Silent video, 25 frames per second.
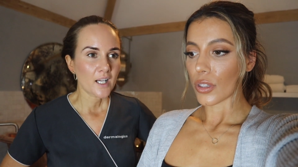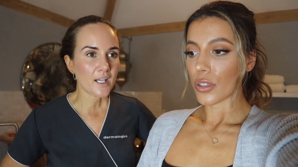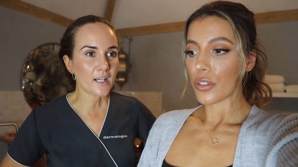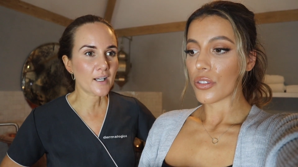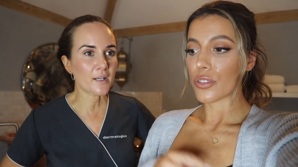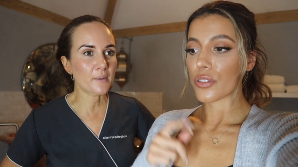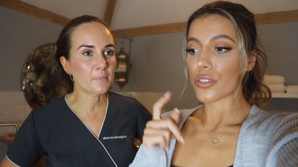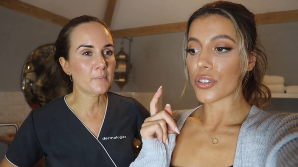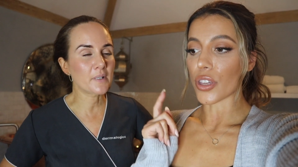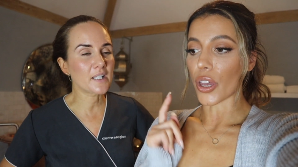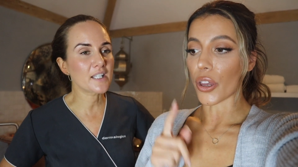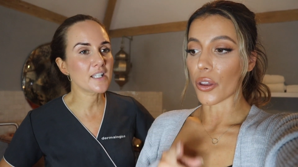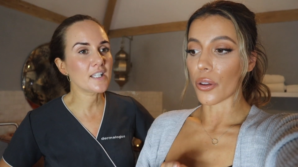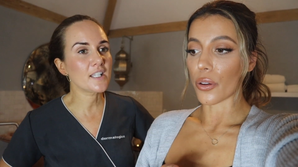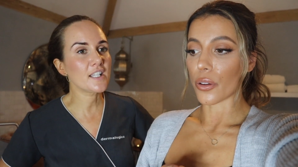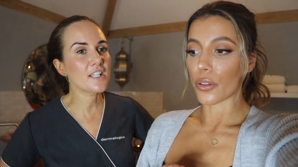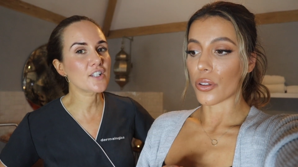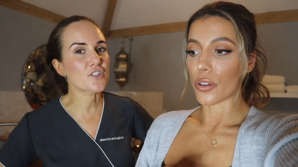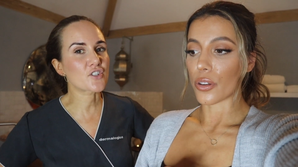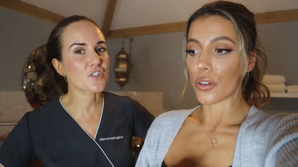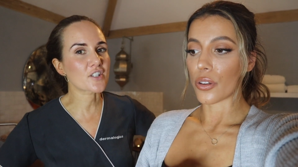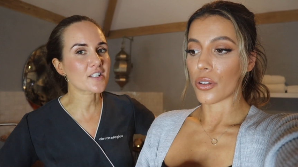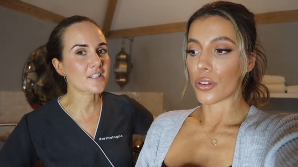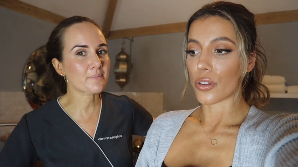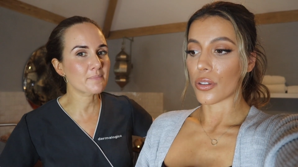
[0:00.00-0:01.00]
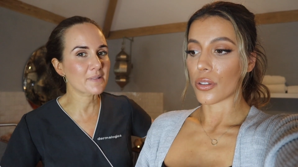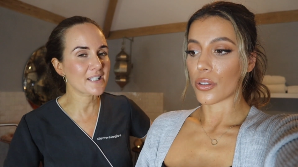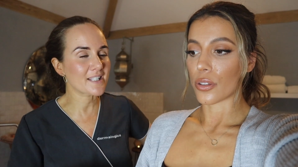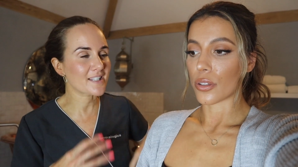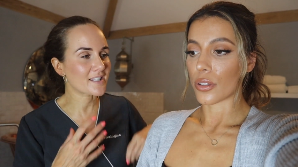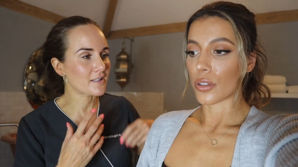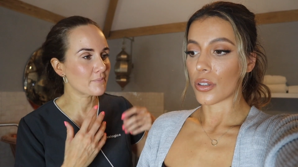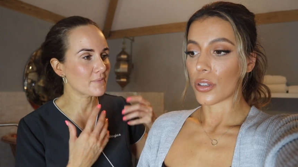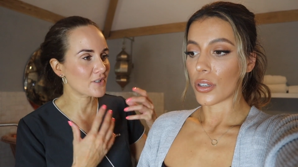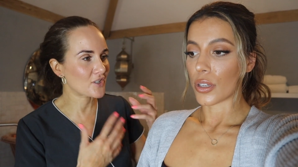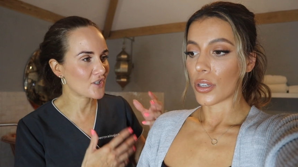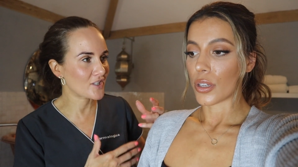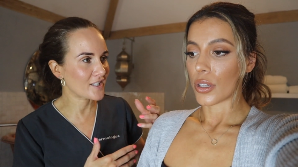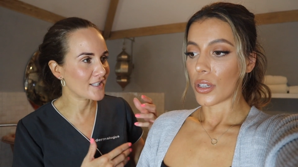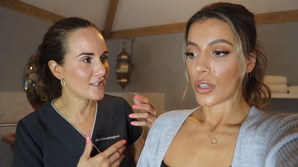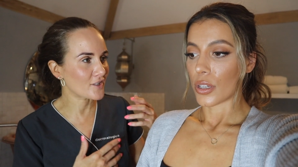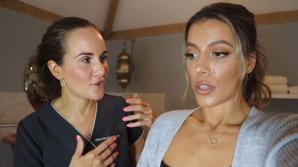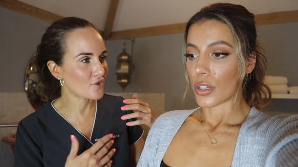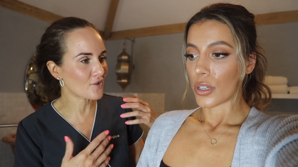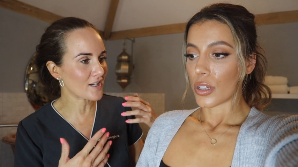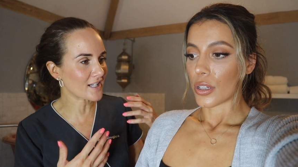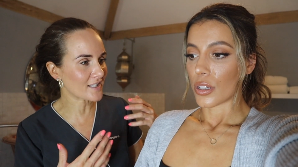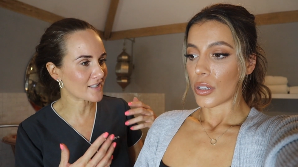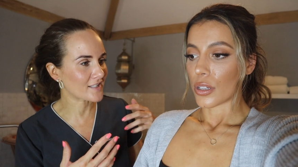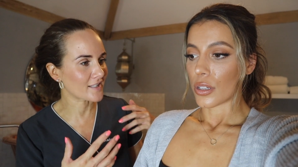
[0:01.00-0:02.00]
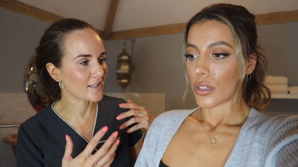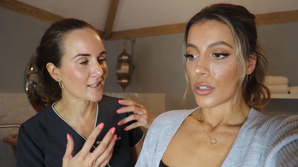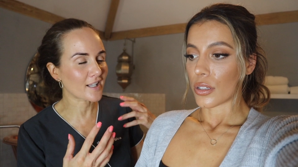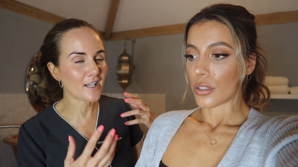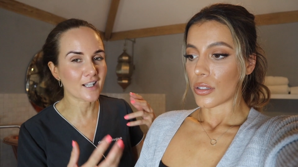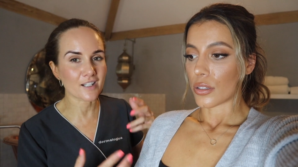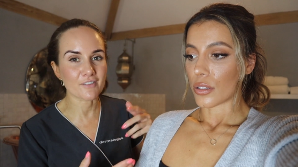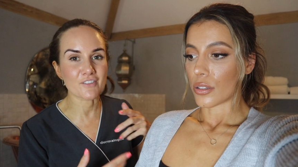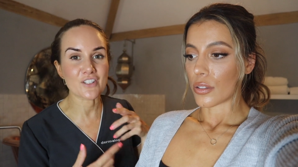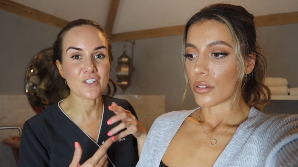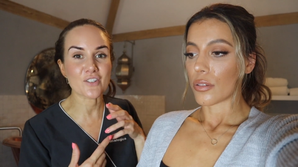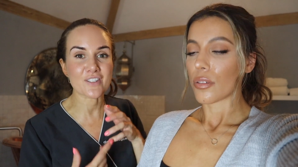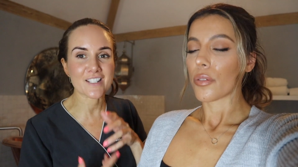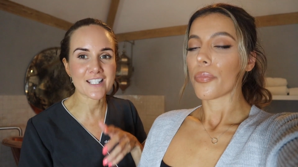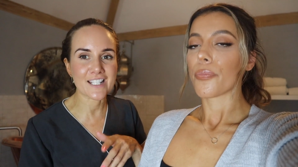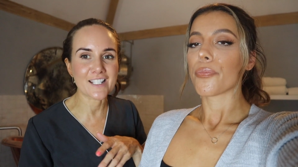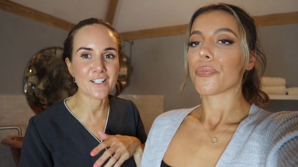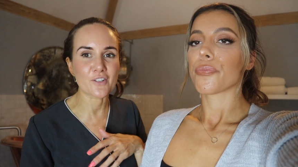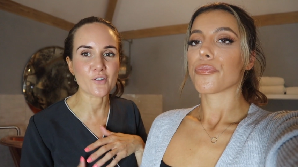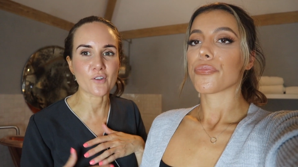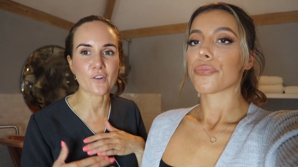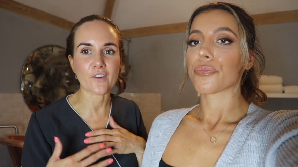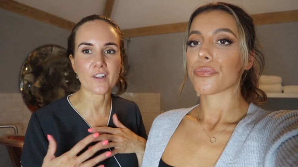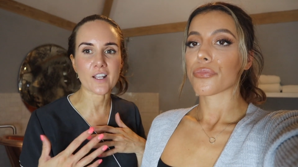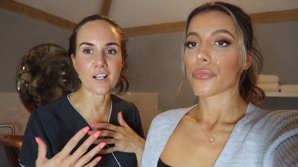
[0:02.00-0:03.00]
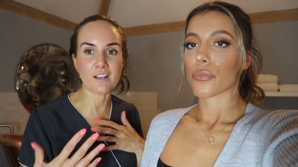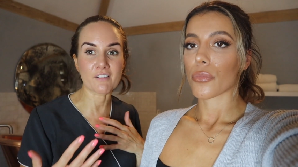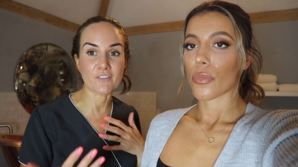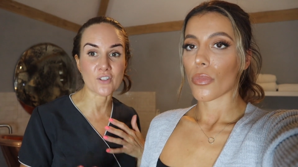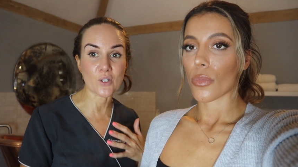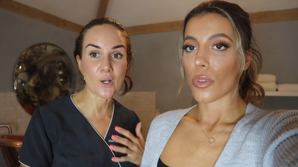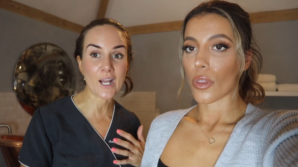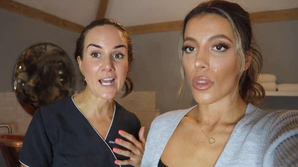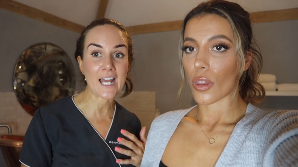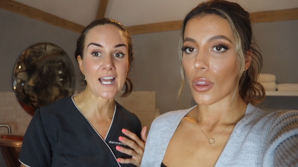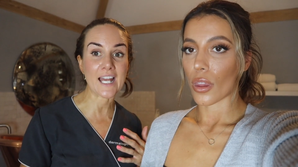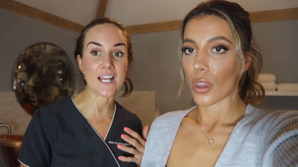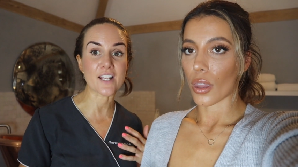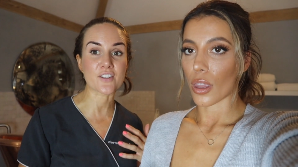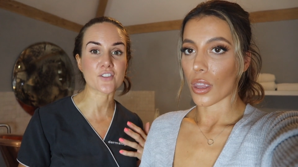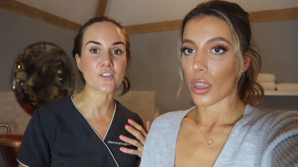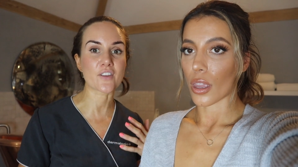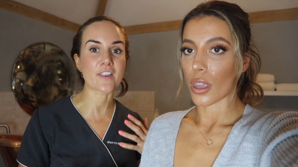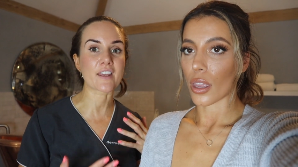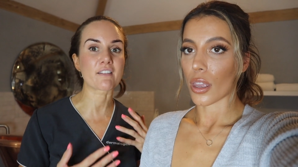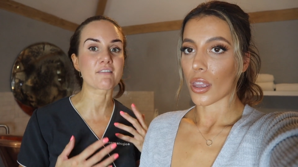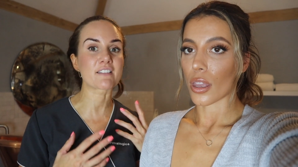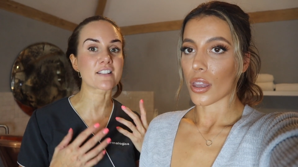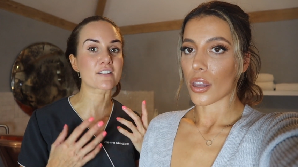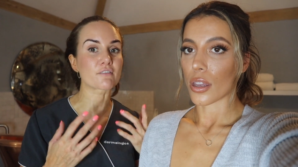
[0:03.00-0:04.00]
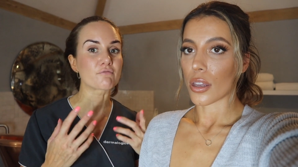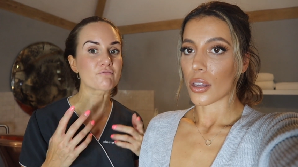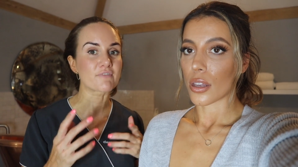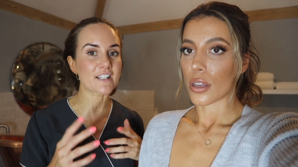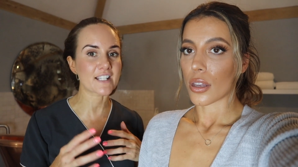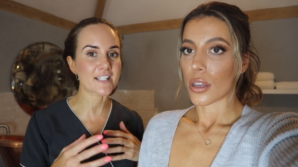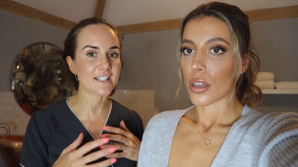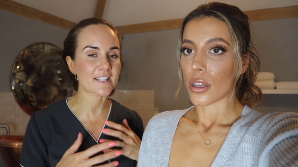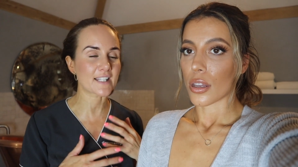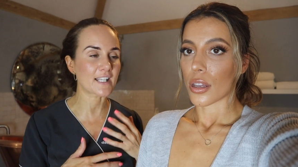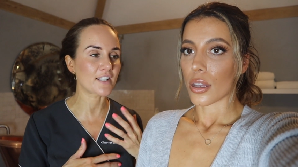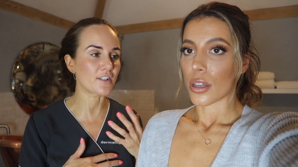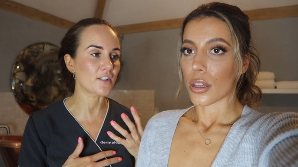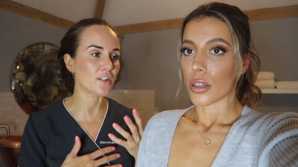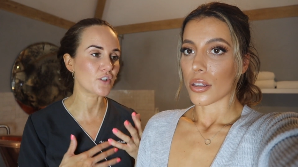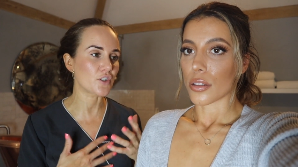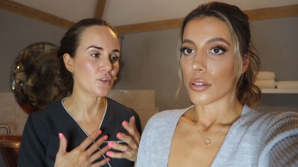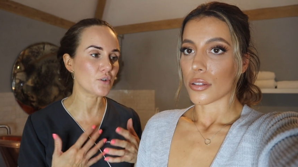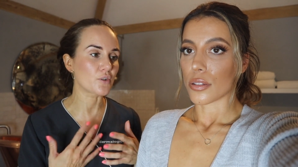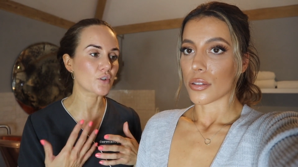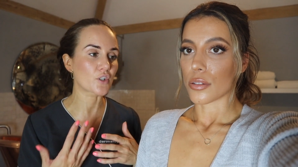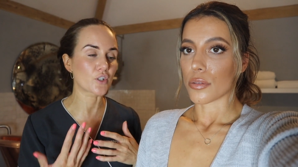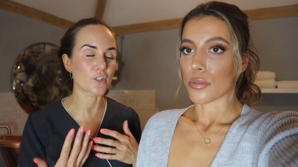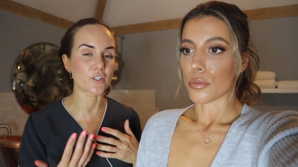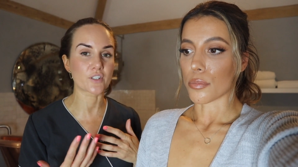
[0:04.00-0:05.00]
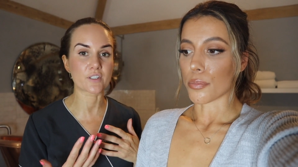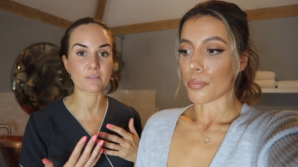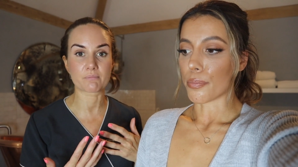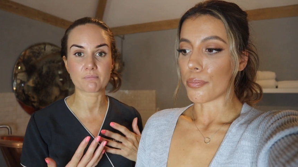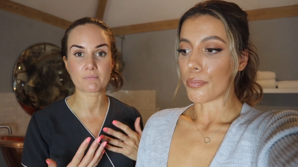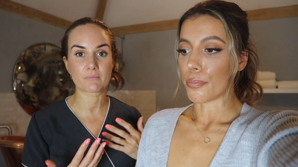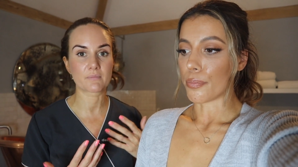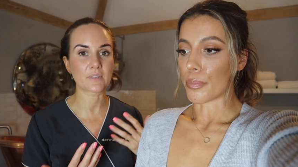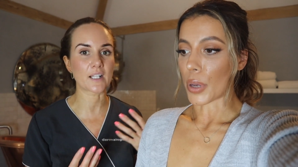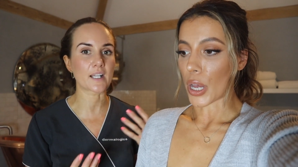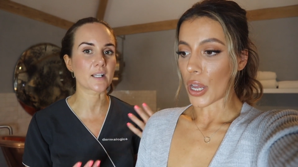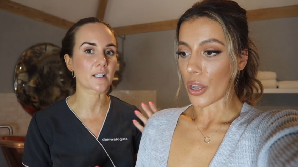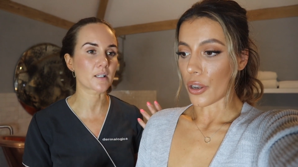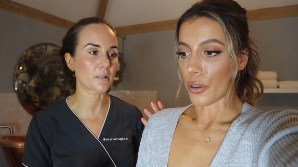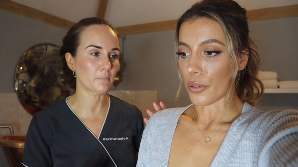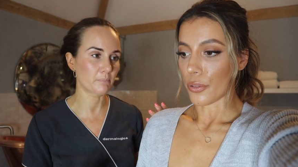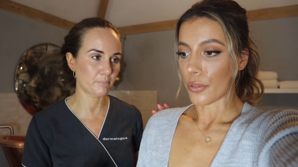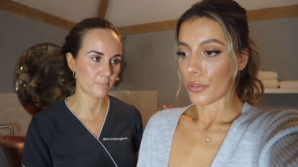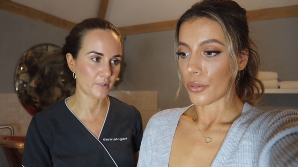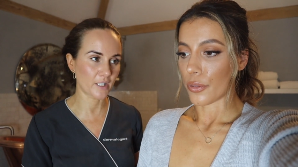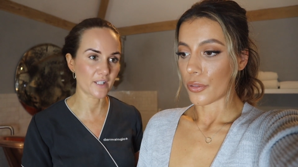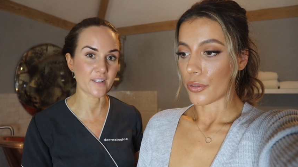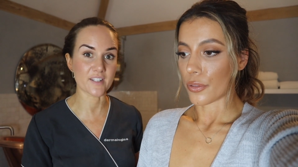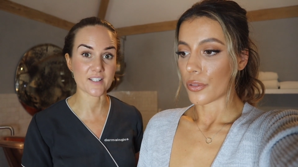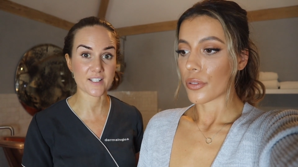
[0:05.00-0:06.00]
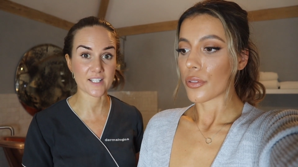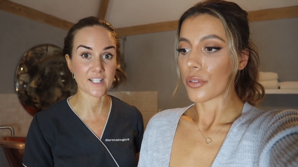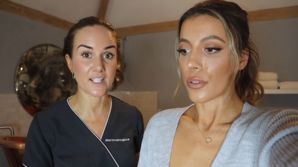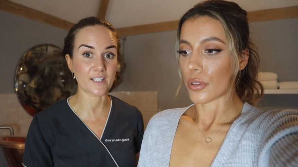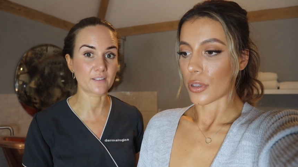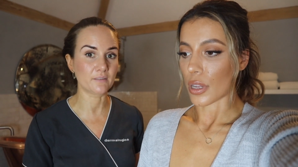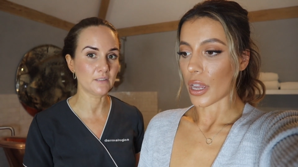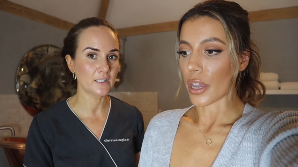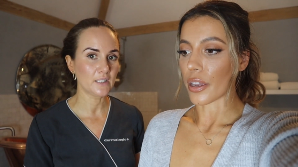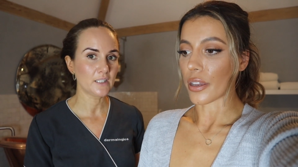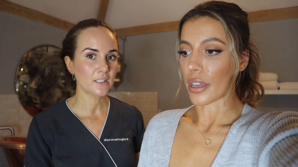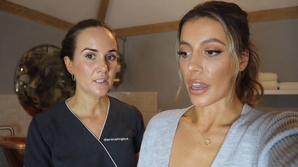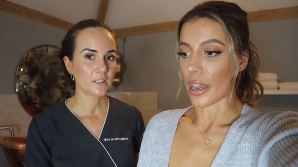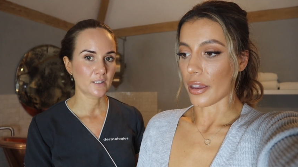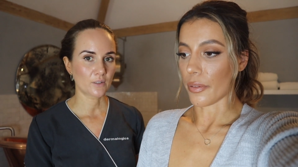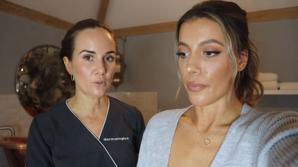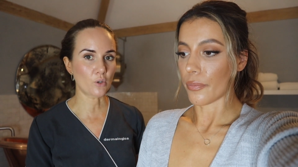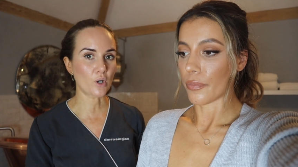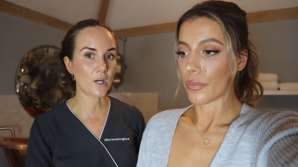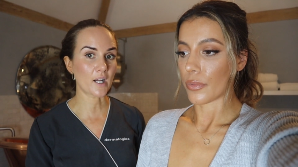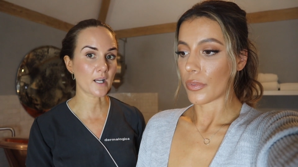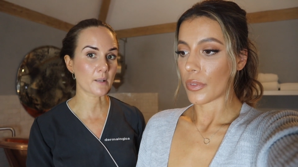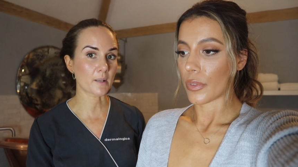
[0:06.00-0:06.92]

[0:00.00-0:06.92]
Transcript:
Speaker 1: um, so it just means the machine attracts to the colour in your skin and not the colour in your hair. So there is a risk then that you could burn, like, burn the skin. Okay. Or